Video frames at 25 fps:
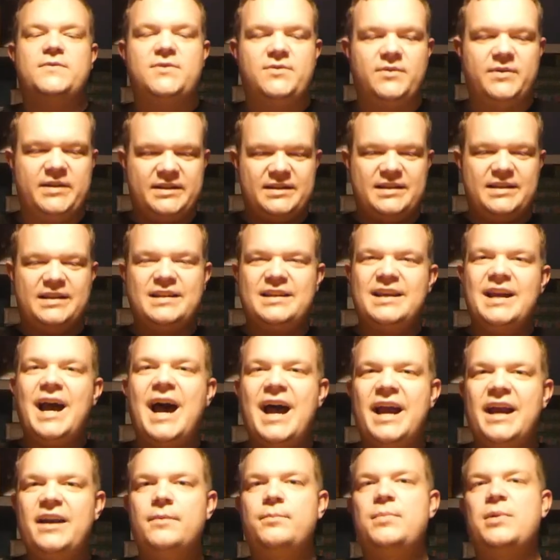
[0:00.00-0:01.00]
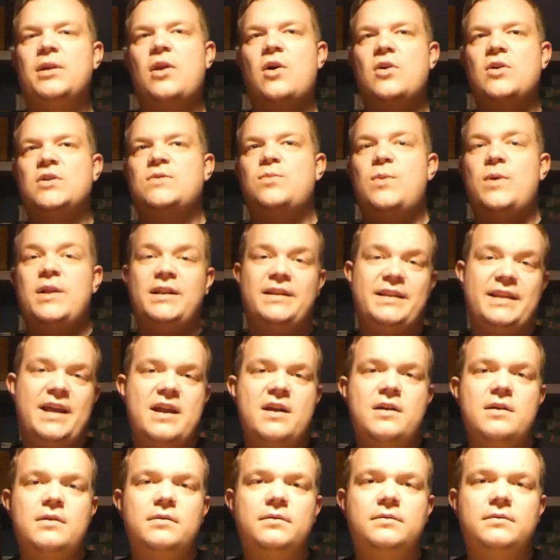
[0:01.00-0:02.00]
So it kind of belongs well in
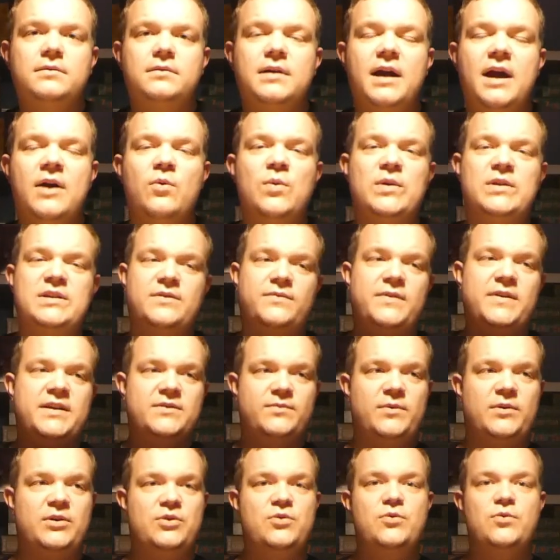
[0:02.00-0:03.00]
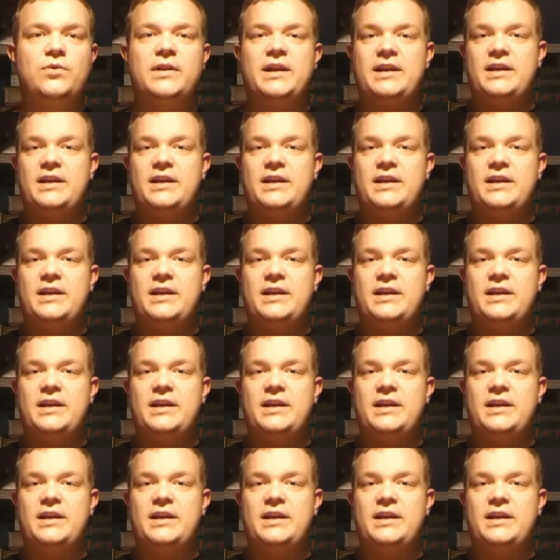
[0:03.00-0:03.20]
there, which I think is very cool.